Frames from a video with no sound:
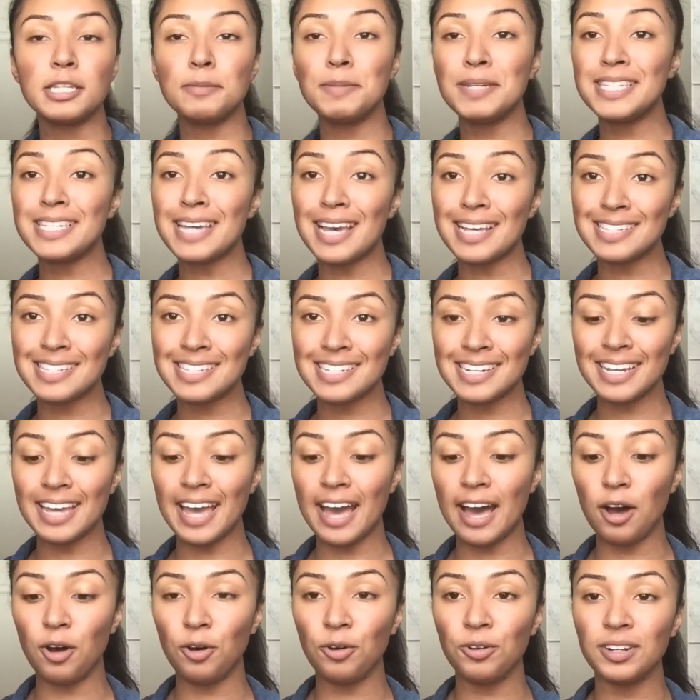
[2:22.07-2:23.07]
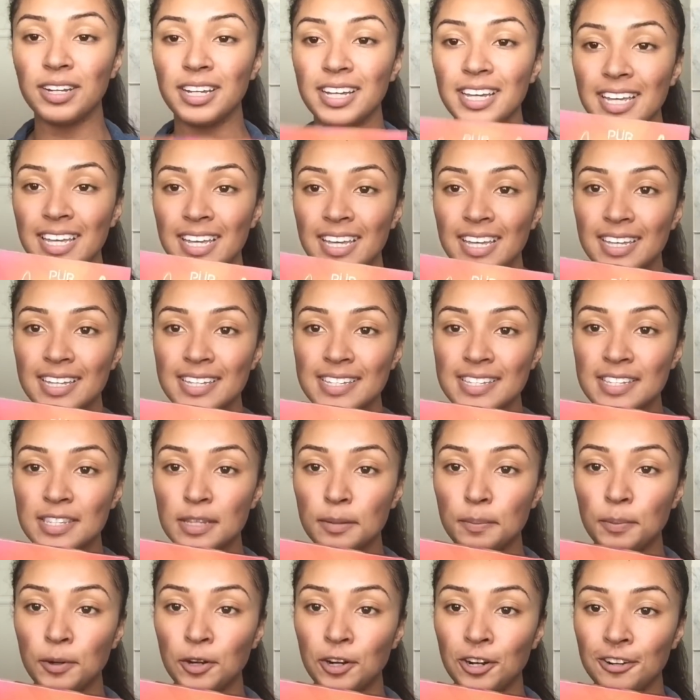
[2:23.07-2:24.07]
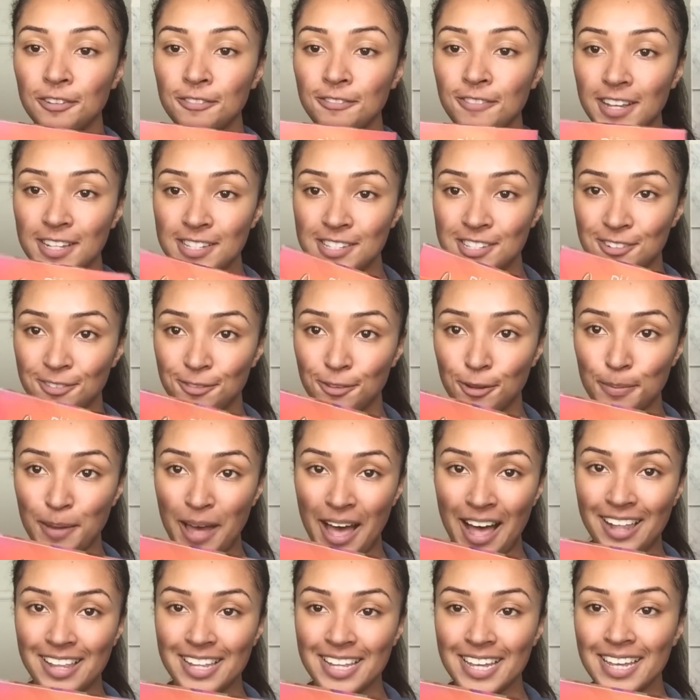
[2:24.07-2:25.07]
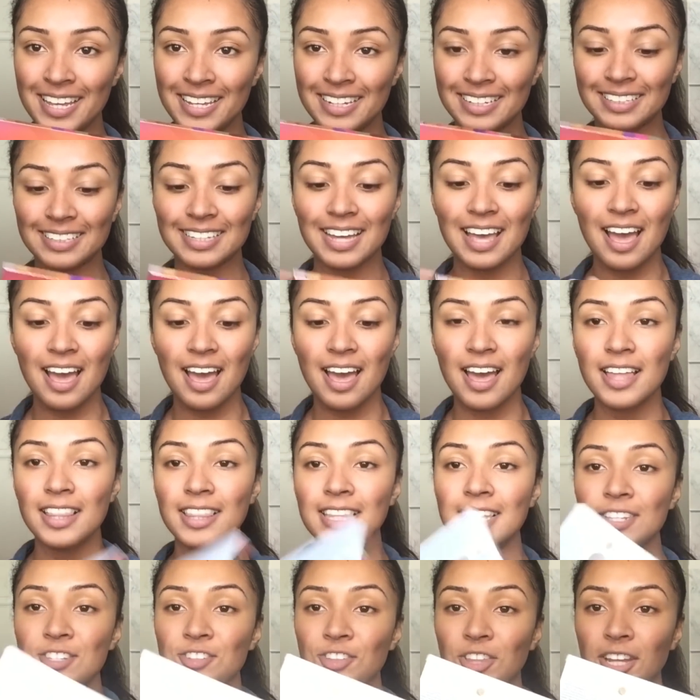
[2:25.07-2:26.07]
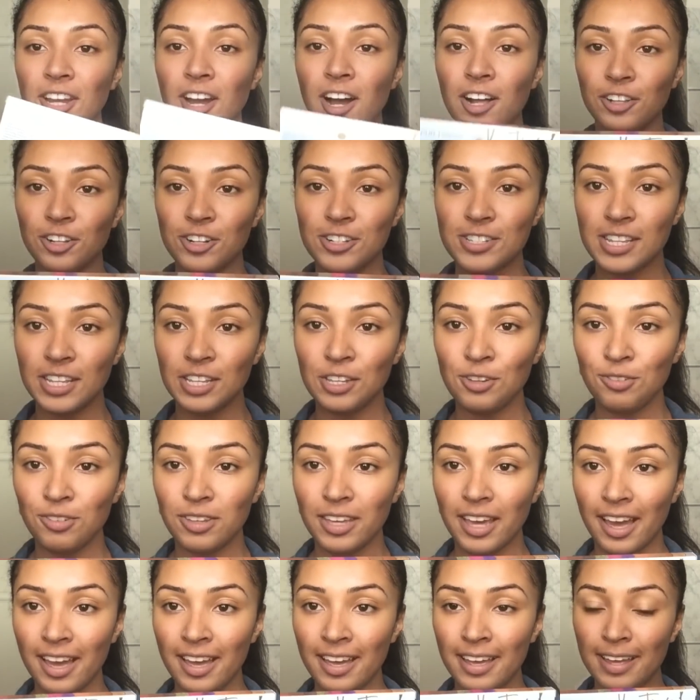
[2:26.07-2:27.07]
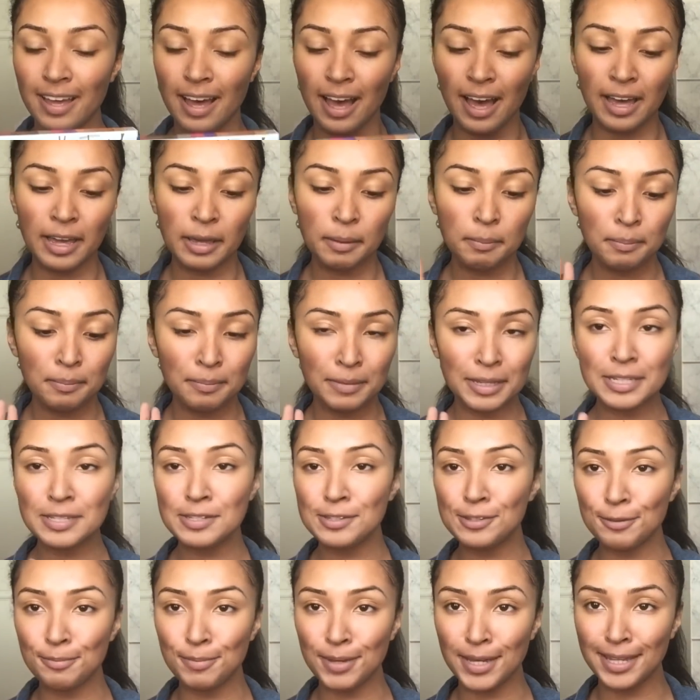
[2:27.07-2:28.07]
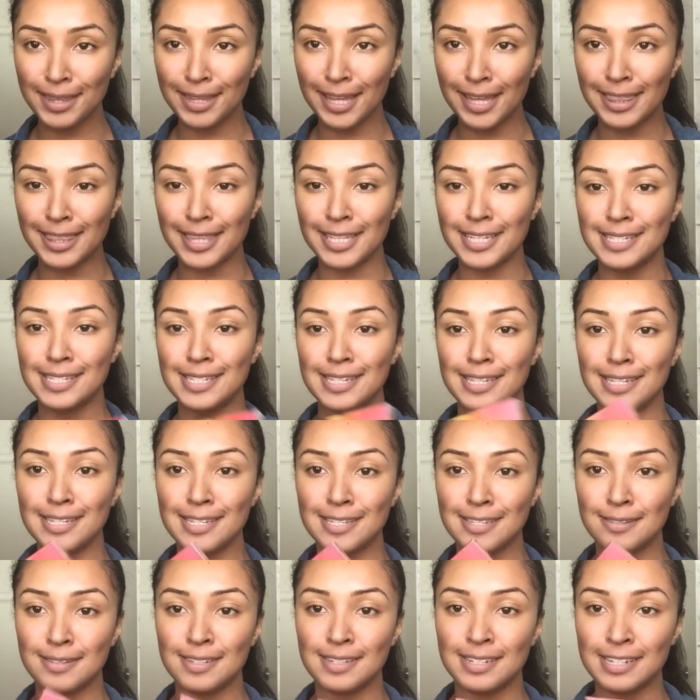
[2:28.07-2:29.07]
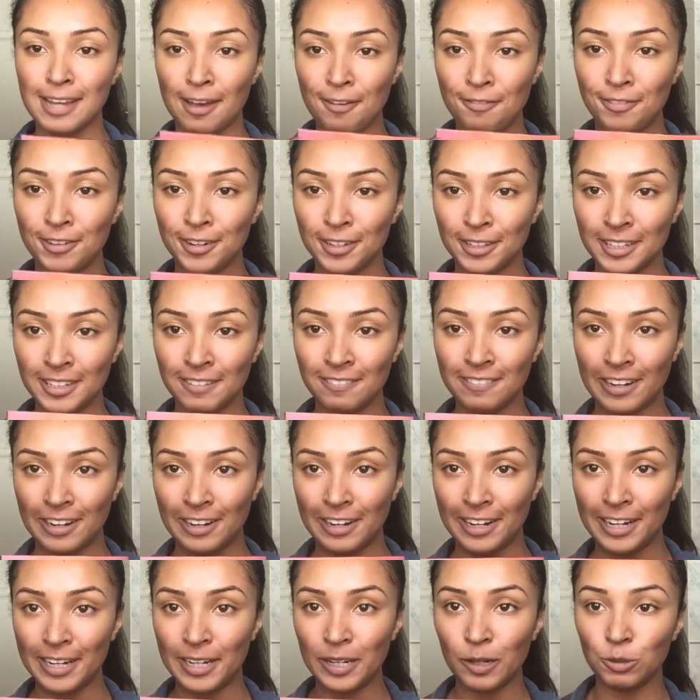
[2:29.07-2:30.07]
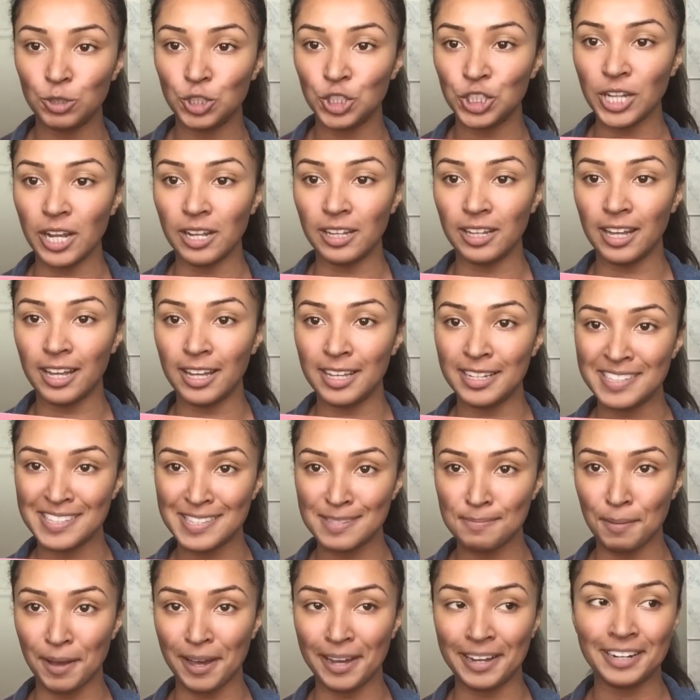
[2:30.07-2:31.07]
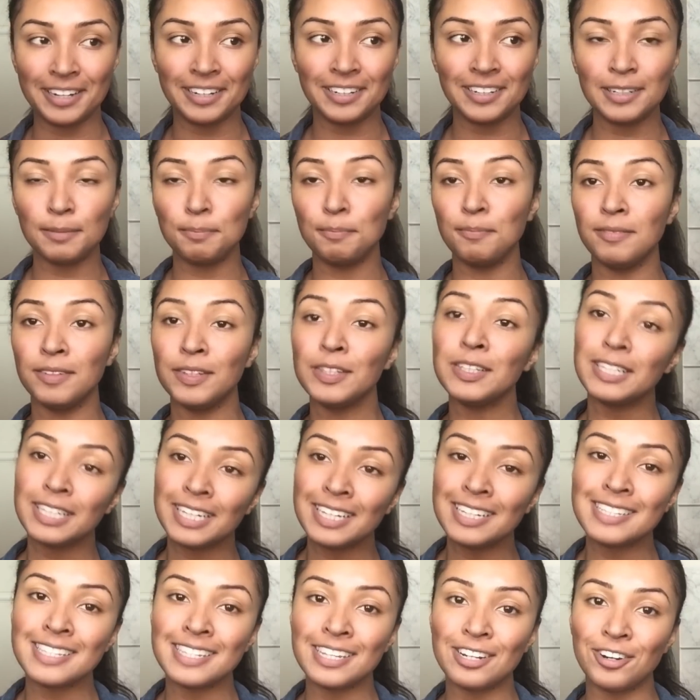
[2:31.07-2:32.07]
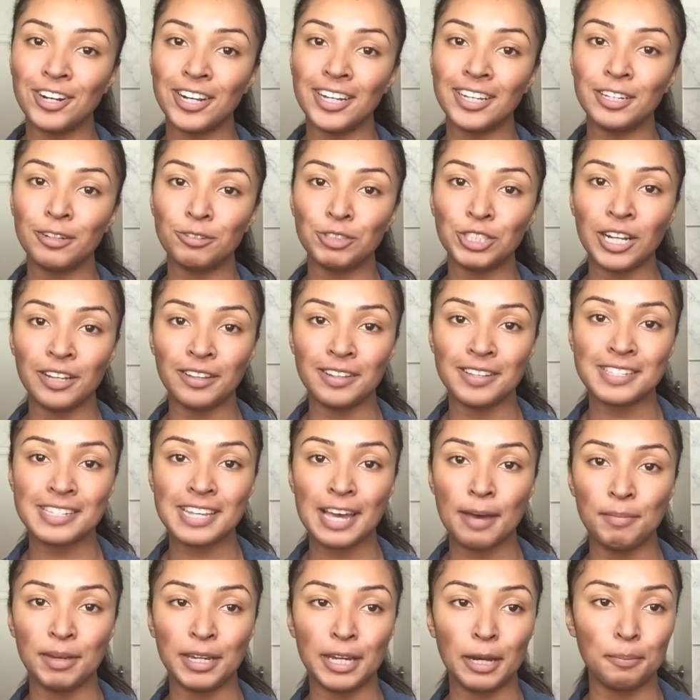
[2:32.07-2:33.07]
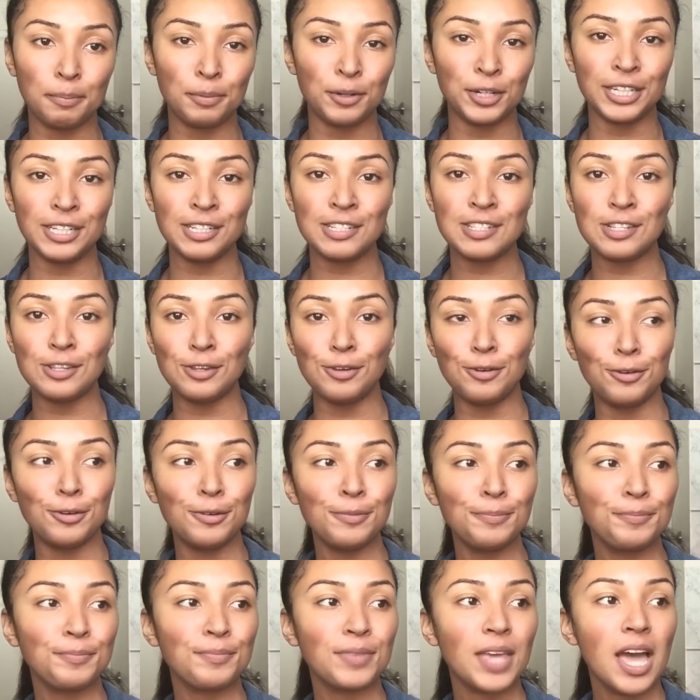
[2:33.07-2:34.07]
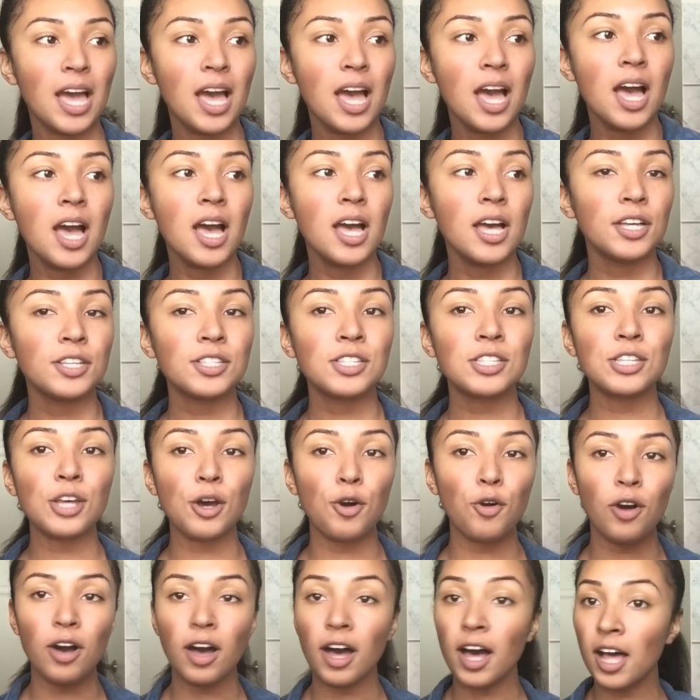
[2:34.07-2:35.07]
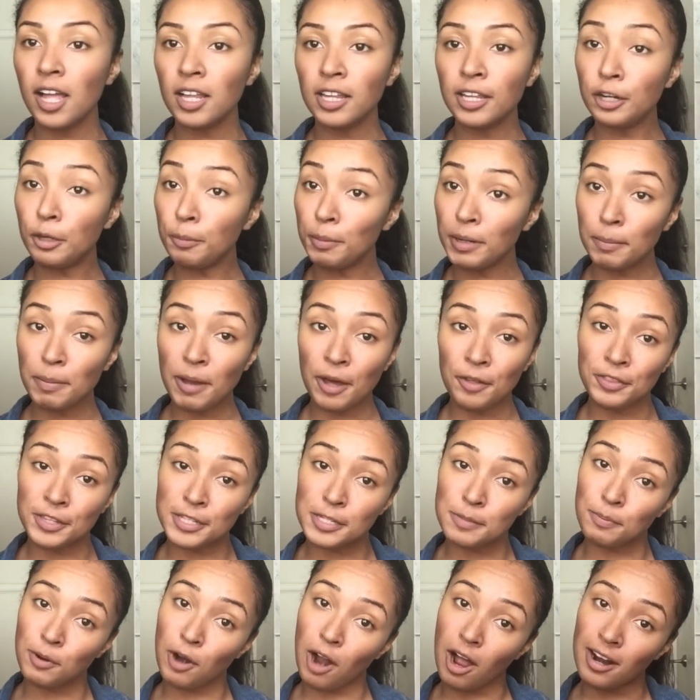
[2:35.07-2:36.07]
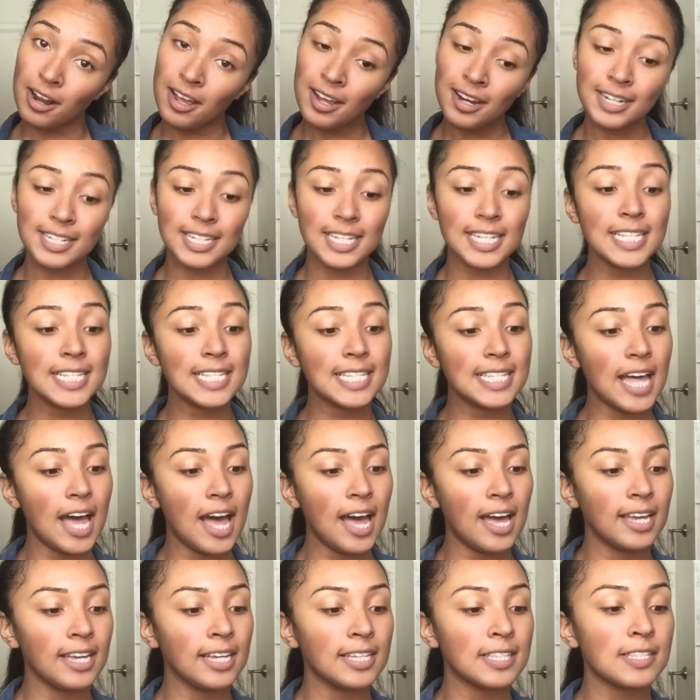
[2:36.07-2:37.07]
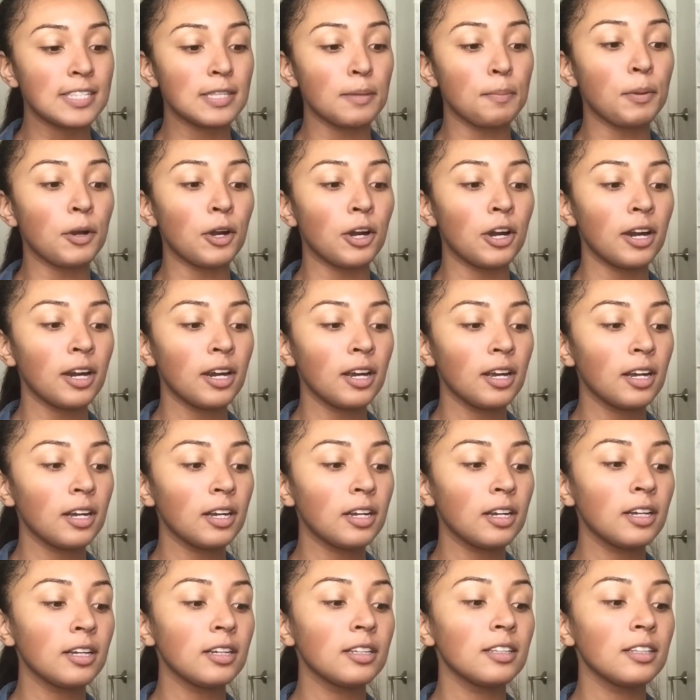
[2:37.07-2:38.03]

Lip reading: be testing out is the Per Festival palette. These are the colors that you get. I'm assuming that this is definitely very Coachella inspired, considering Coachella is coming up pretty soon. So a little bit about this product is that it's the Per